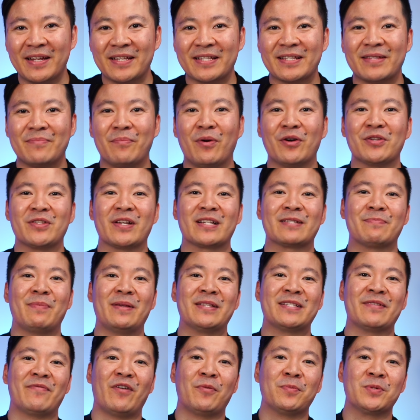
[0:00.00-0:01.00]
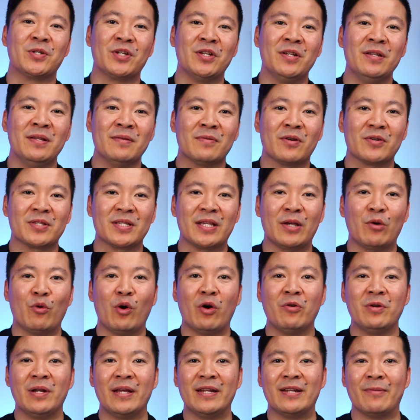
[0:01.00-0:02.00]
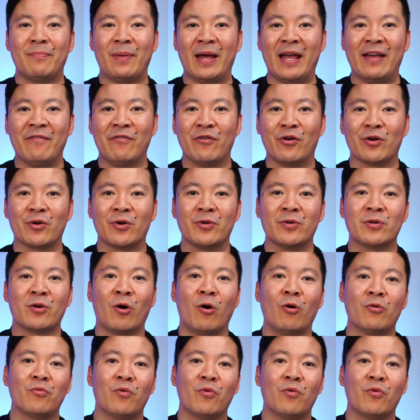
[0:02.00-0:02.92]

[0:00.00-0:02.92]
this is the most expensive option because you will need to pay for a good cold